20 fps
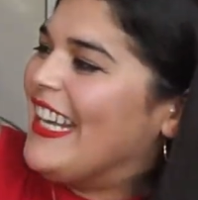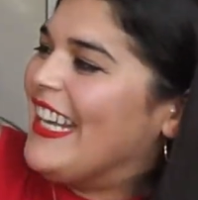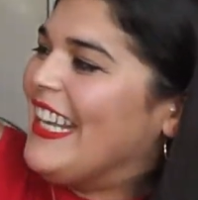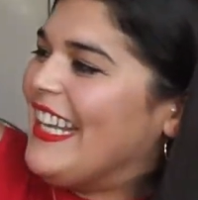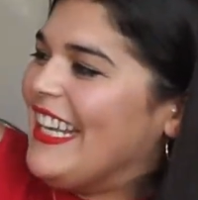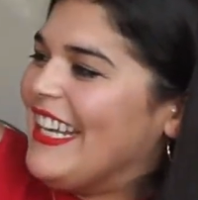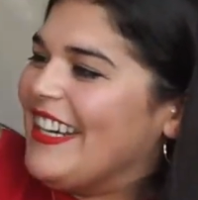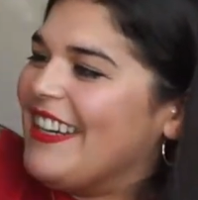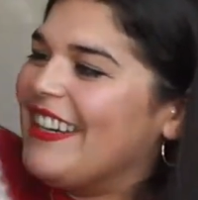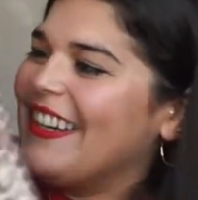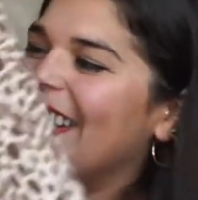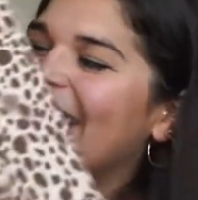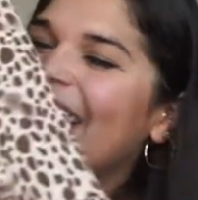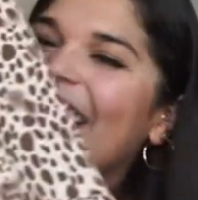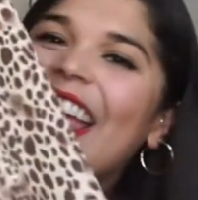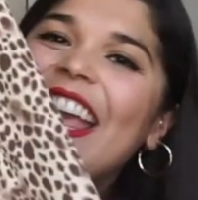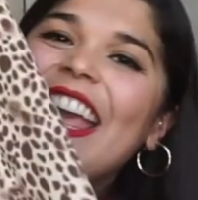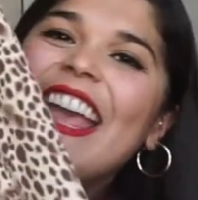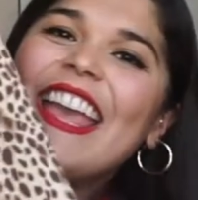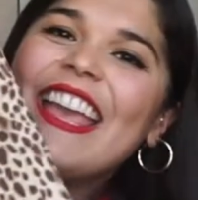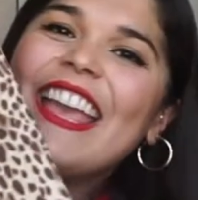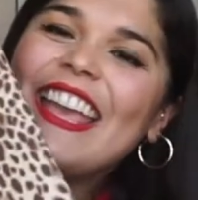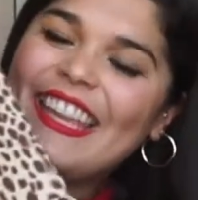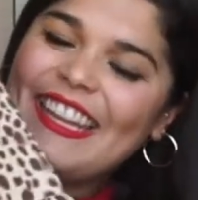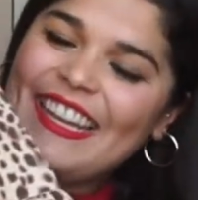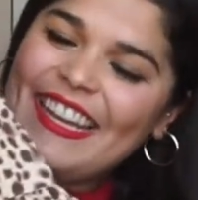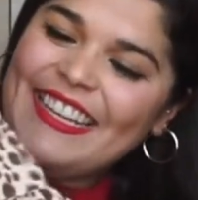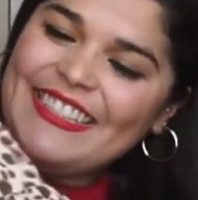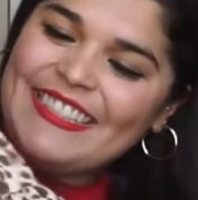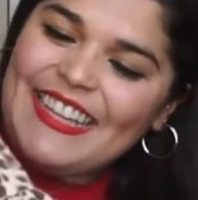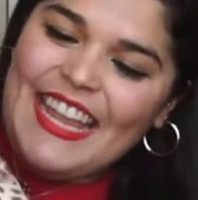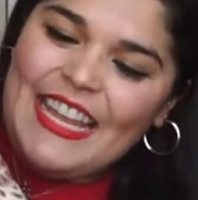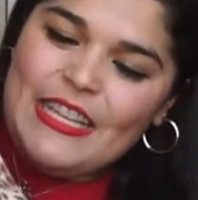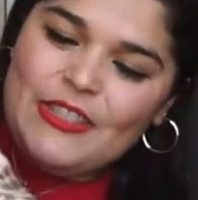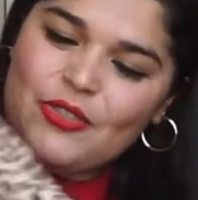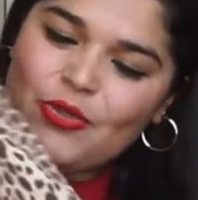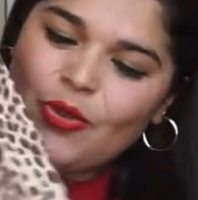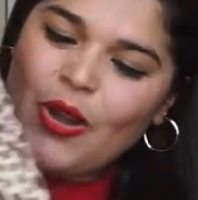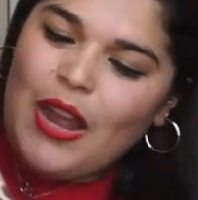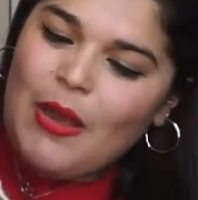here. It is a
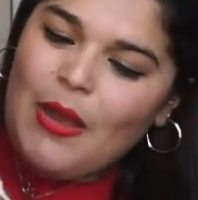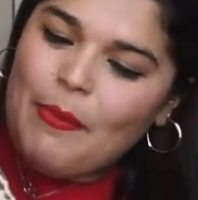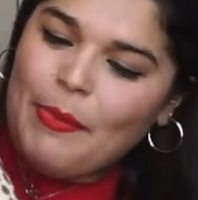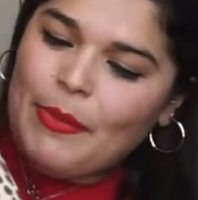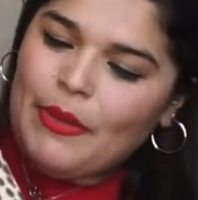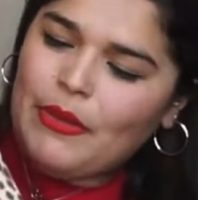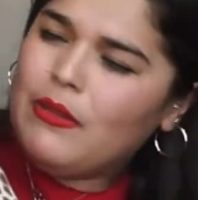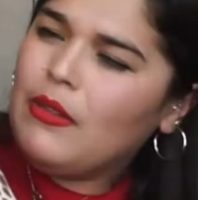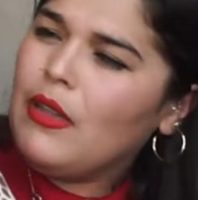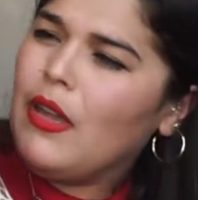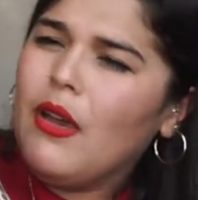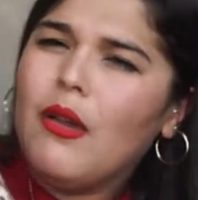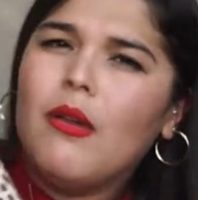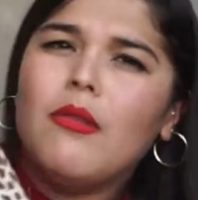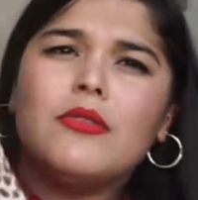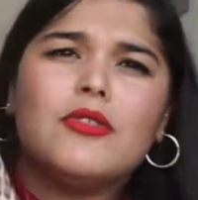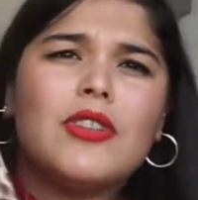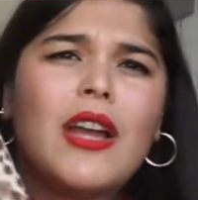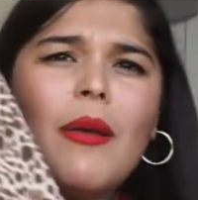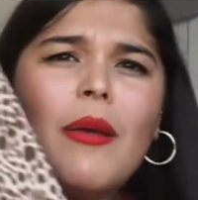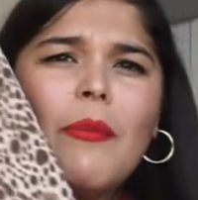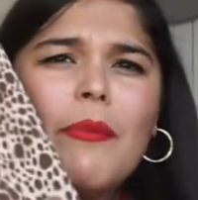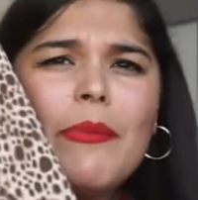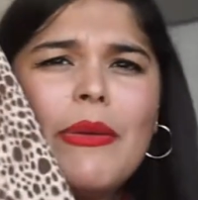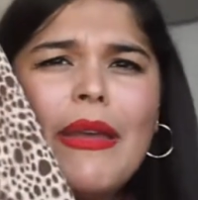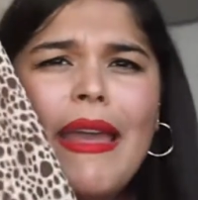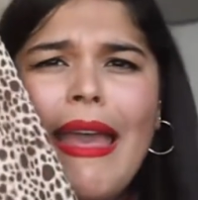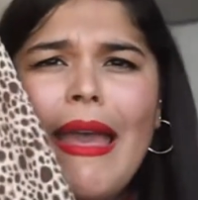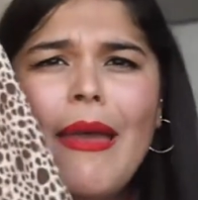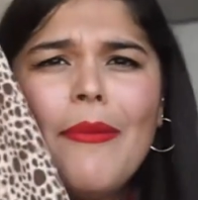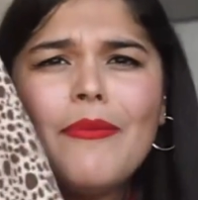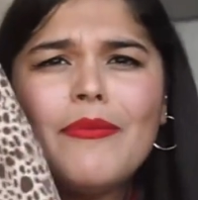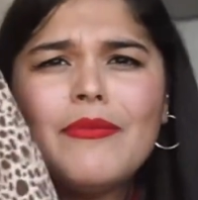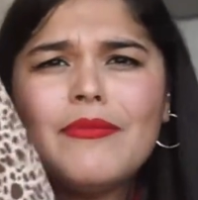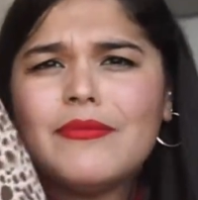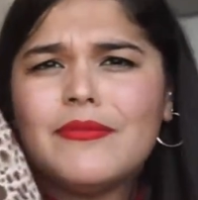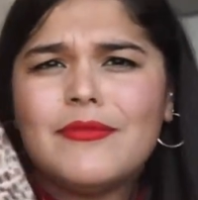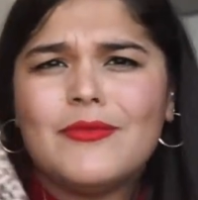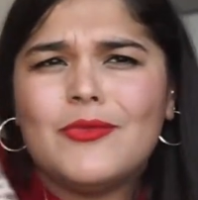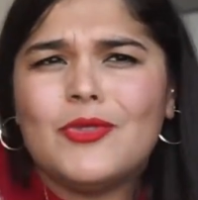drop low, drop
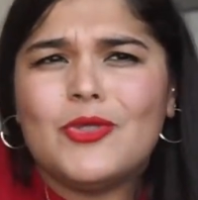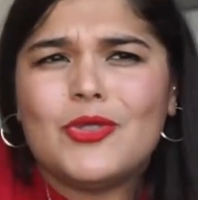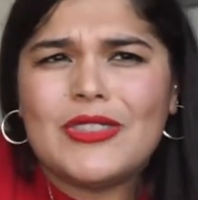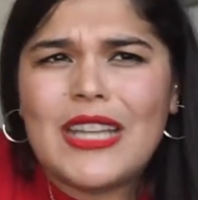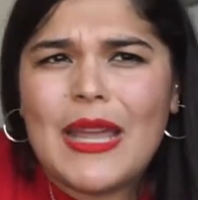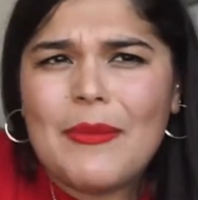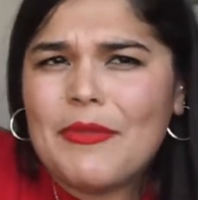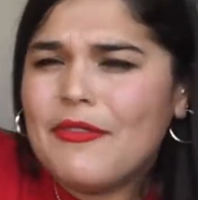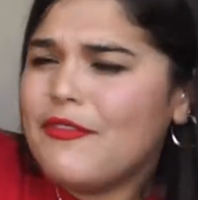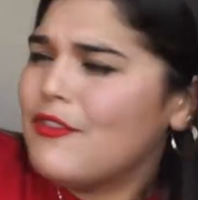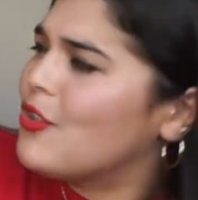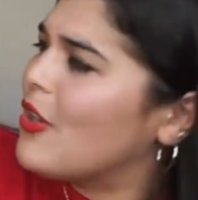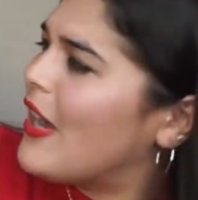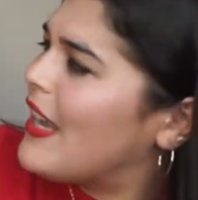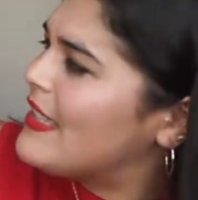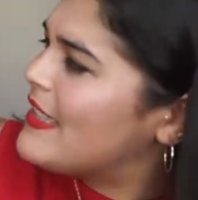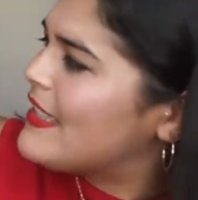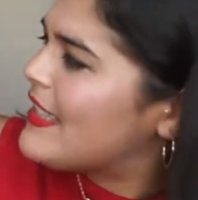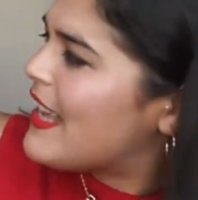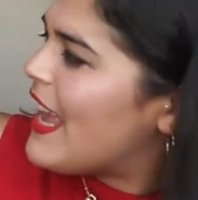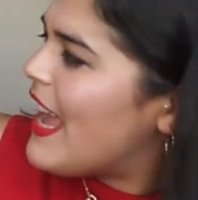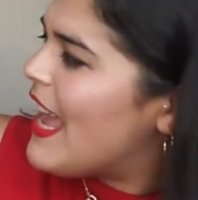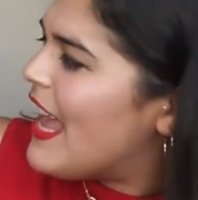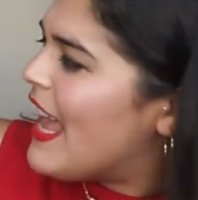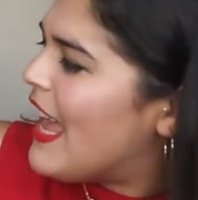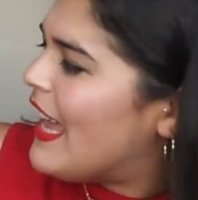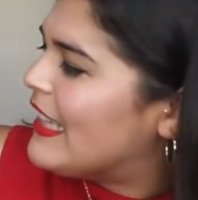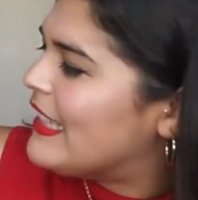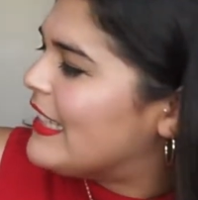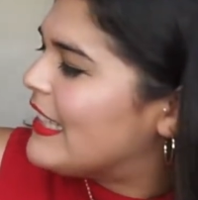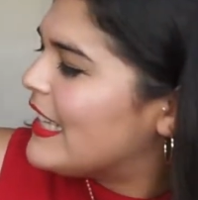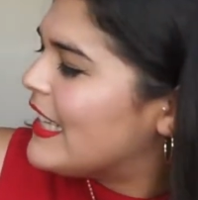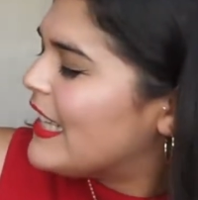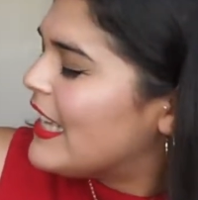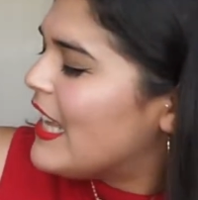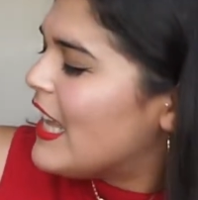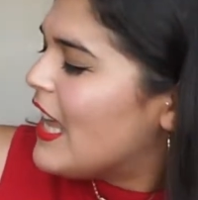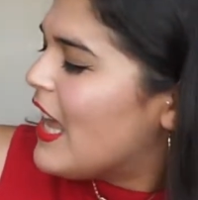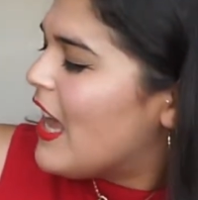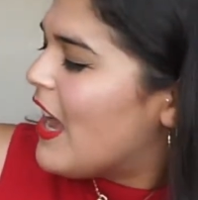hem type of dress, and
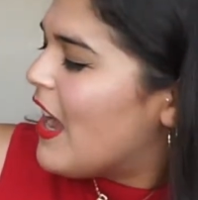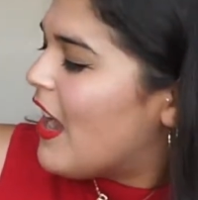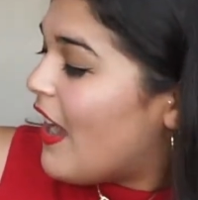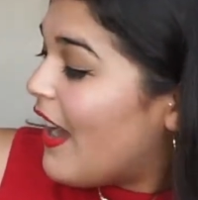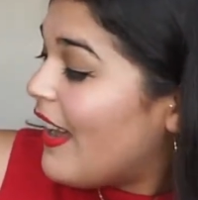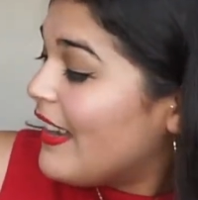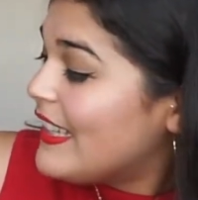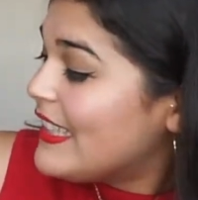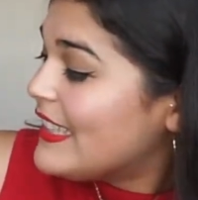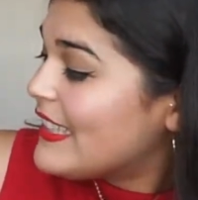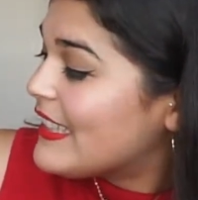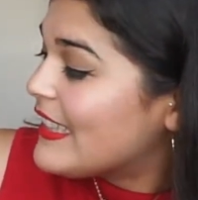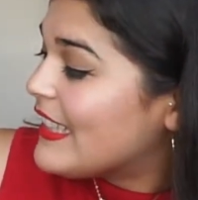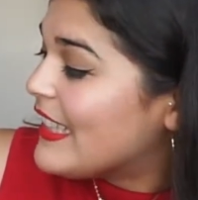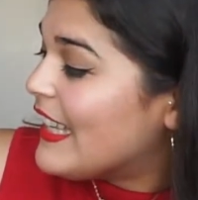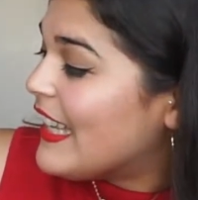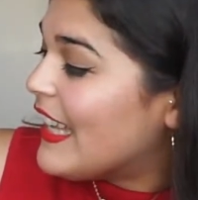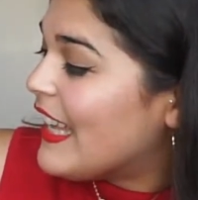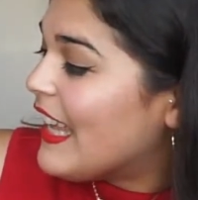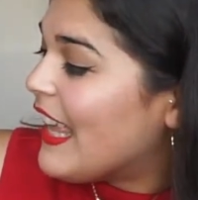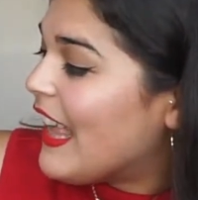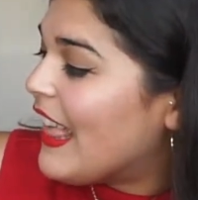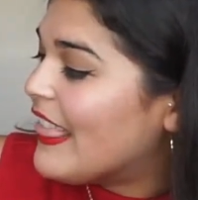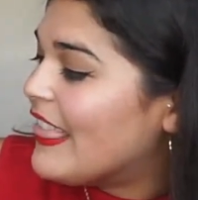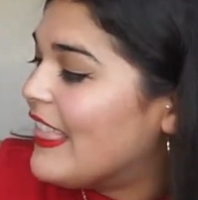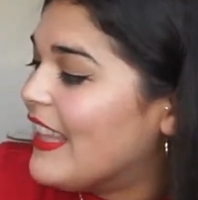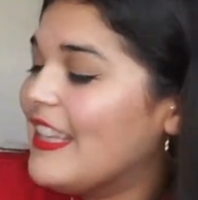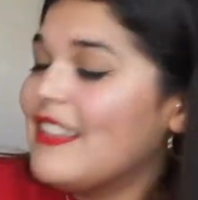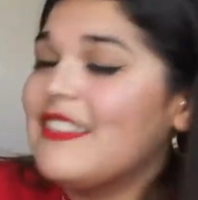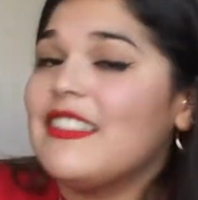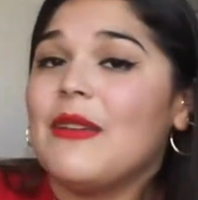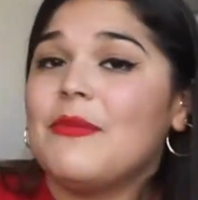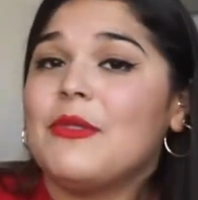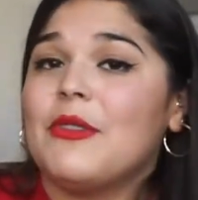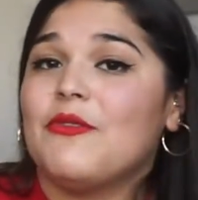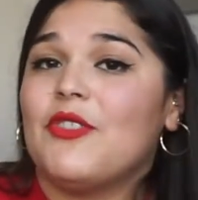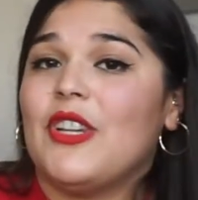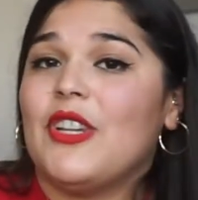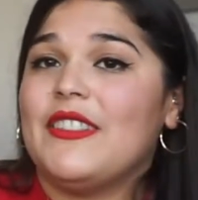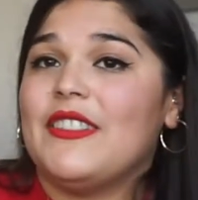honestly, these types
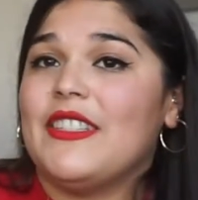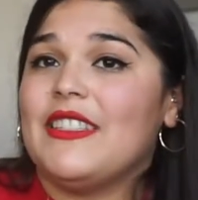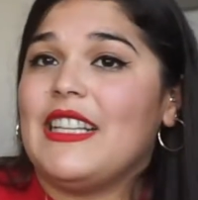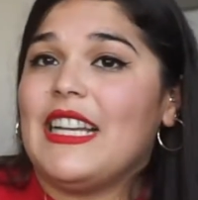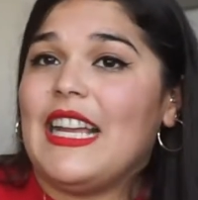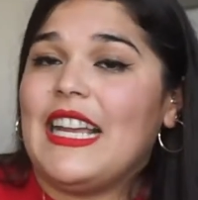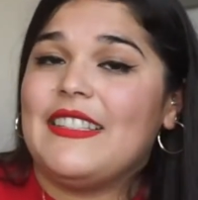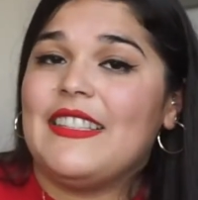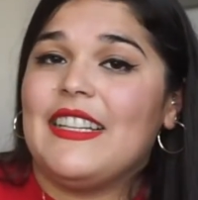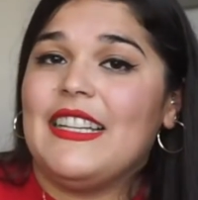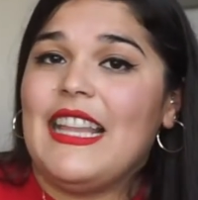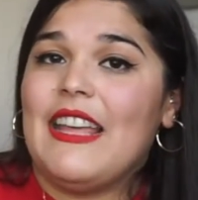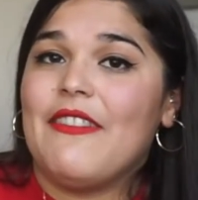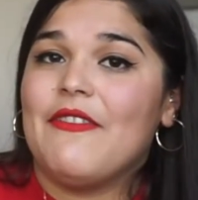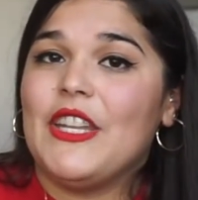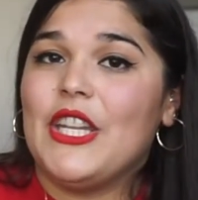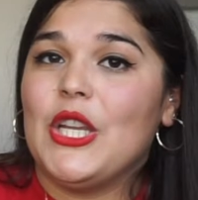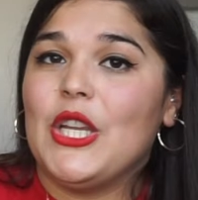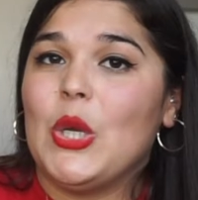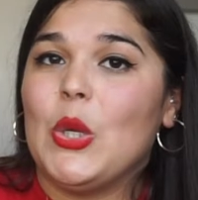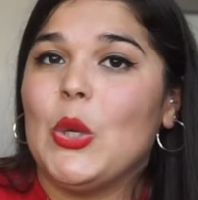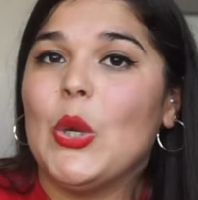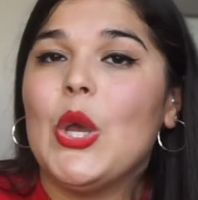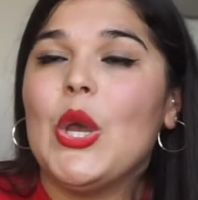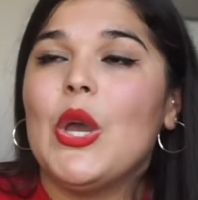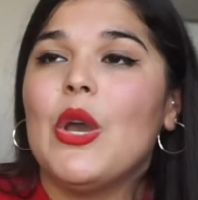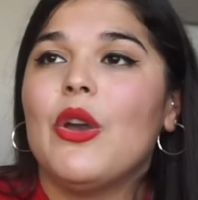of dresses, like I said in that video,